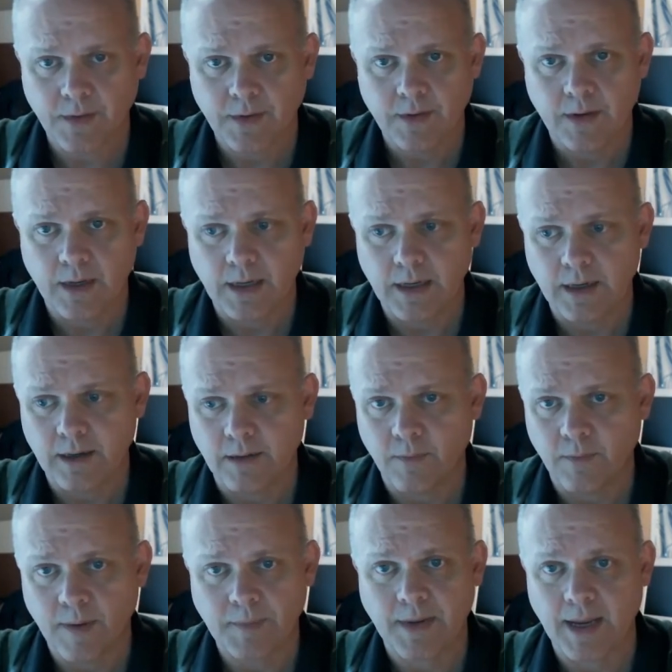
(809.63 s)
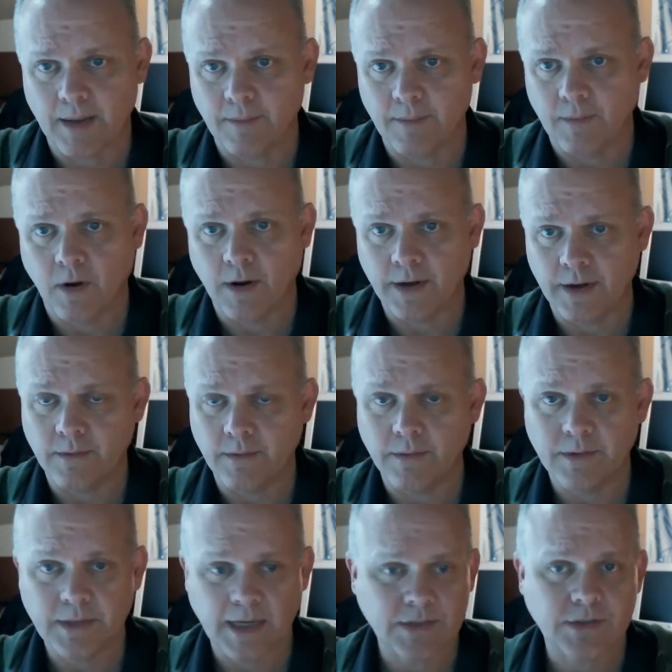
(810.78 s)
webcam audio,
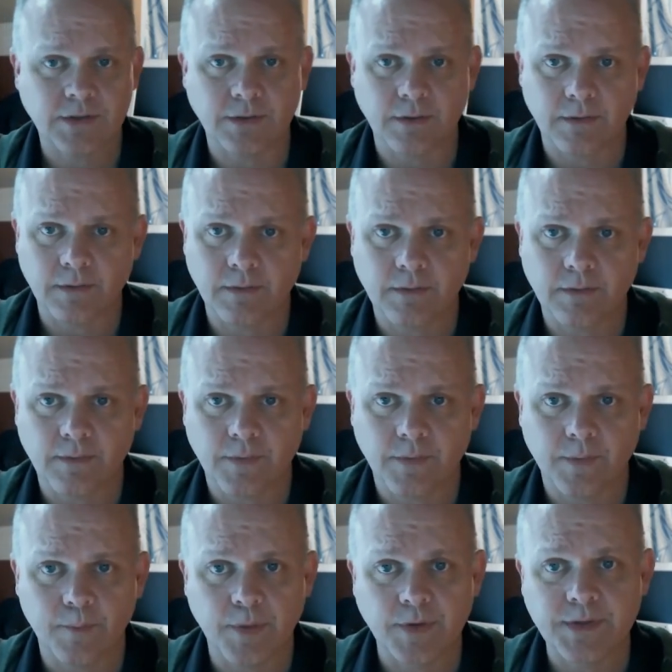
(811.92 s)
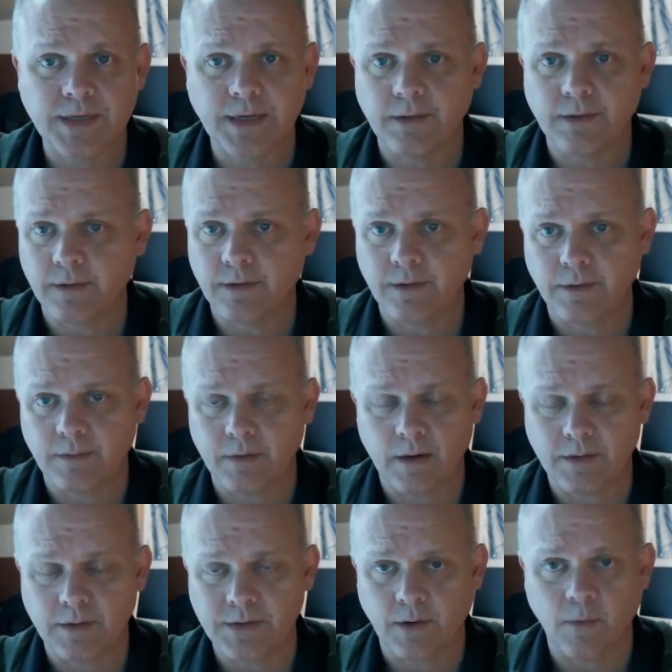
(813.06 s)
test your built-in or
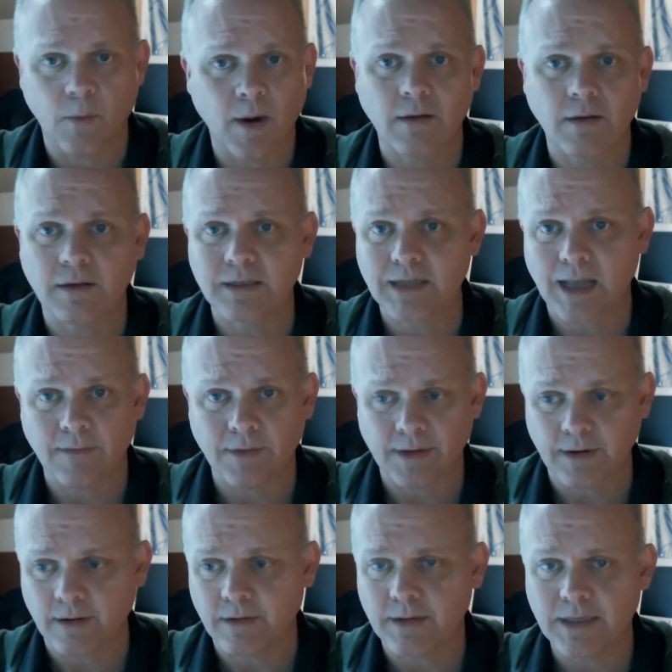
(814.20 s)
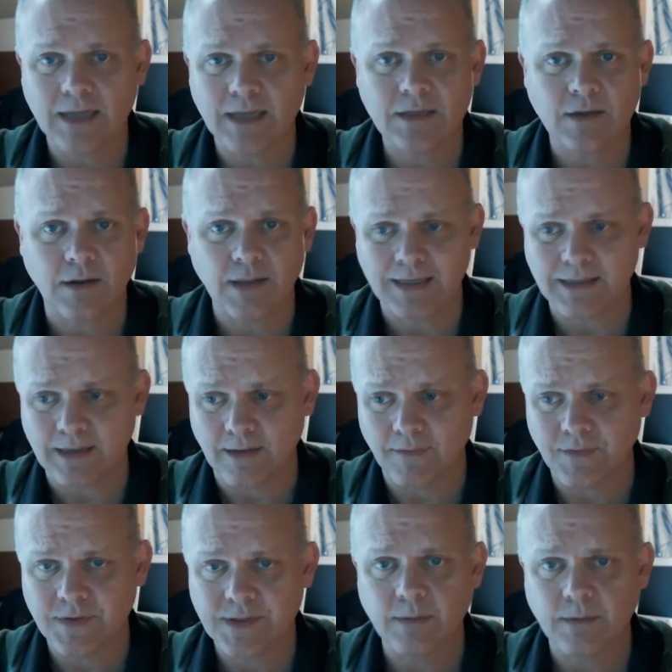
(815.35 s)
your wireless lavalier. Test all that stuff.
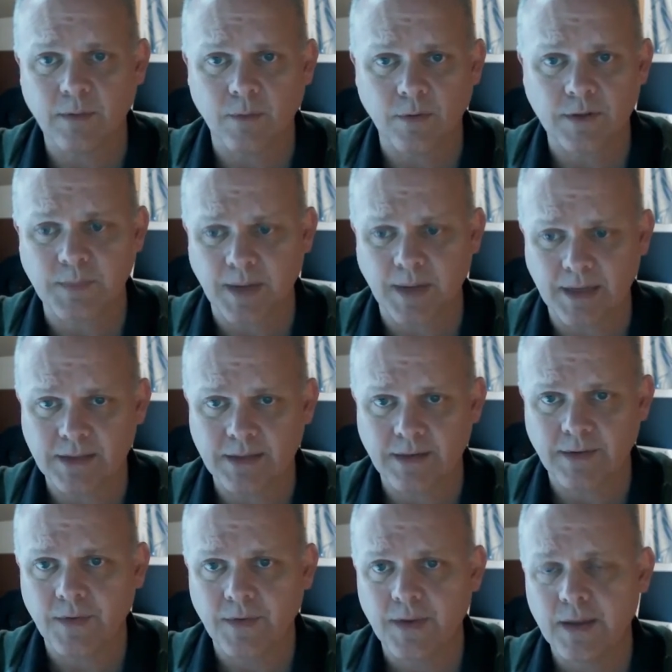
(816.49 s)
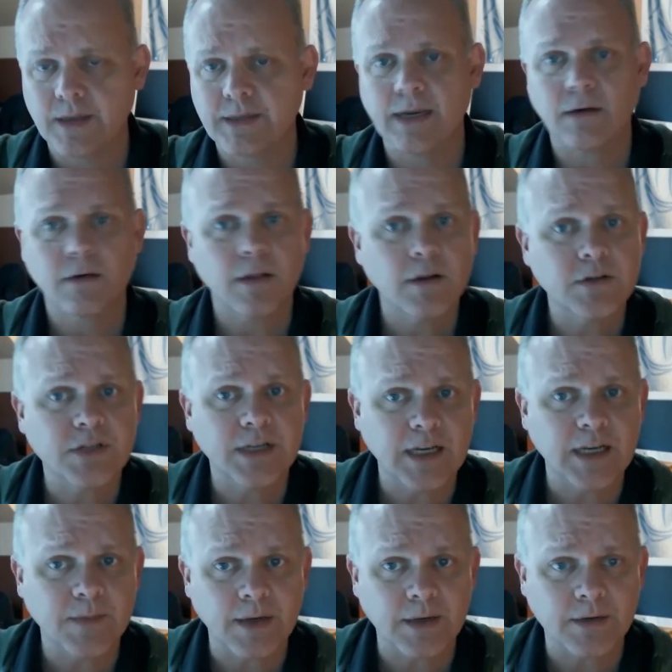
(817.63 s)
See what works best. See how close you need to
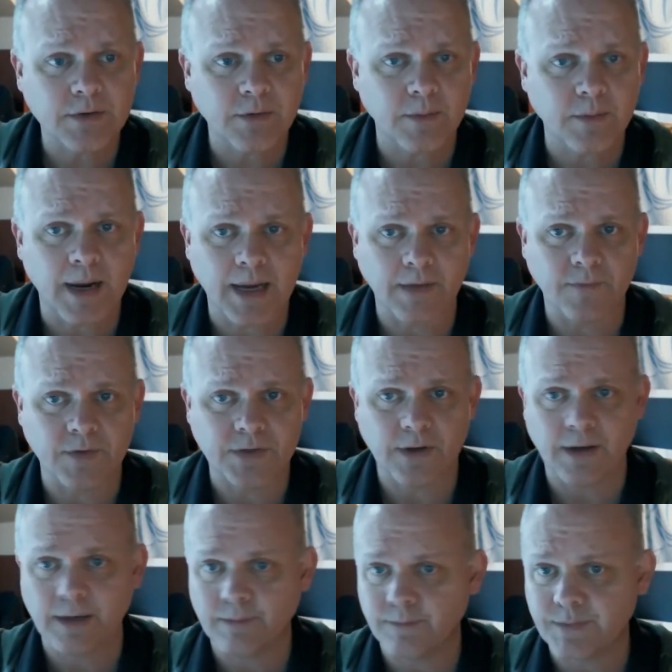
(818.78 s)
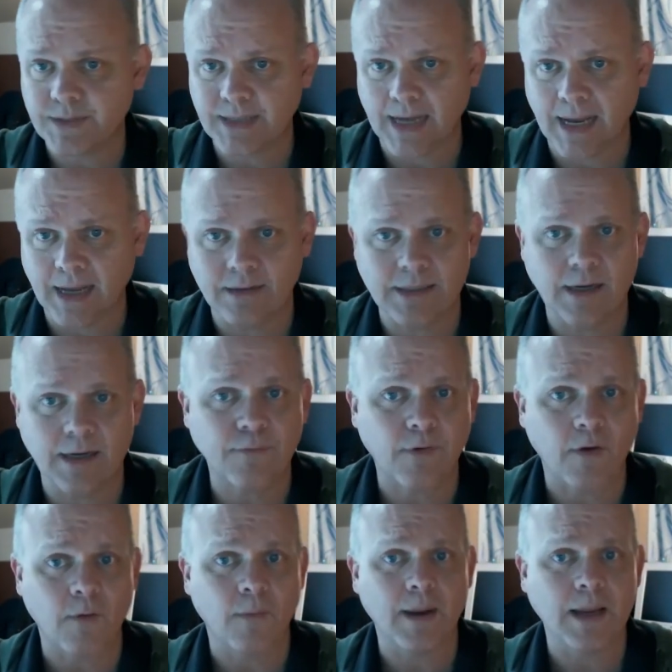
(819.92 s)
be to a mic if it's on a stand. See how far
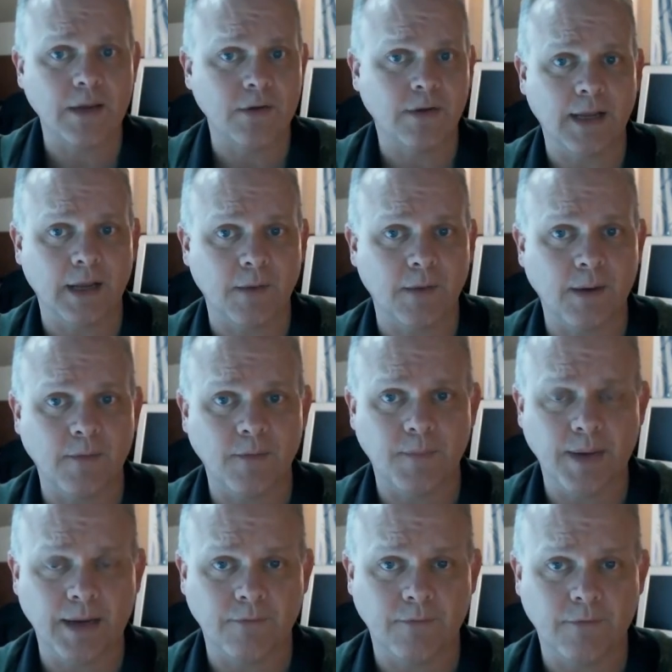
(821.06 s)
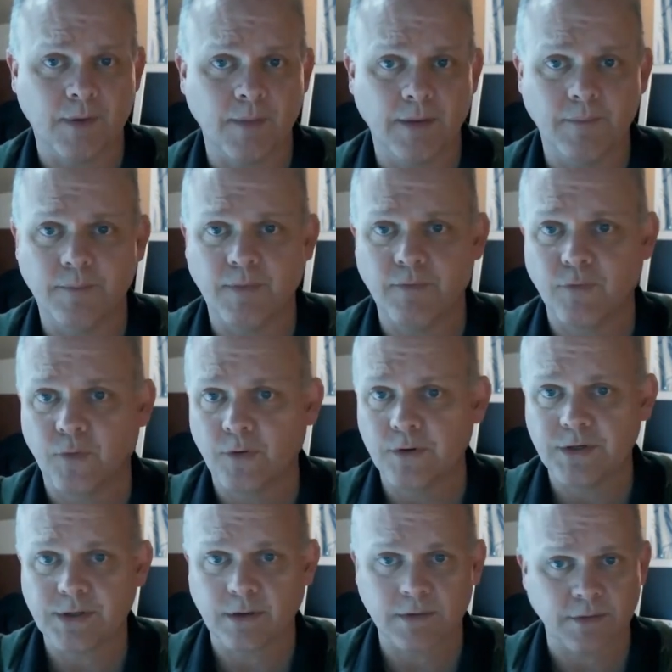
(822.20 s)
away you can get away with being from it before you
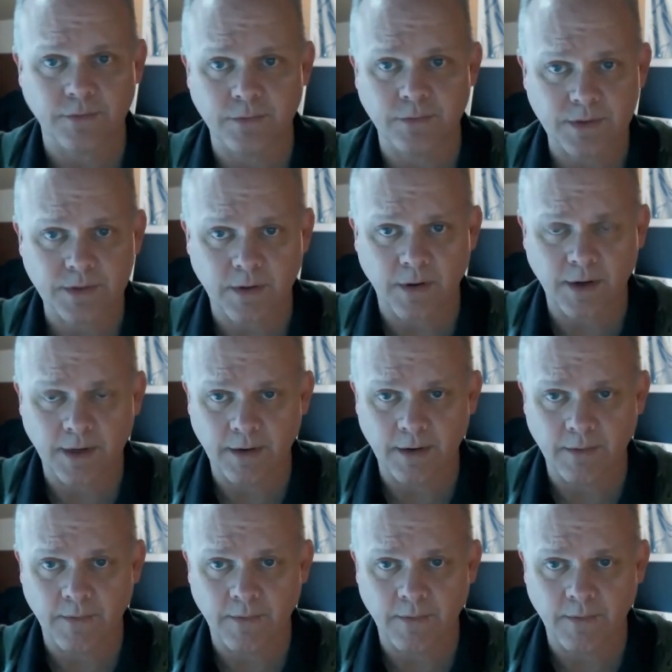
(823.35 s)
start to lose audio.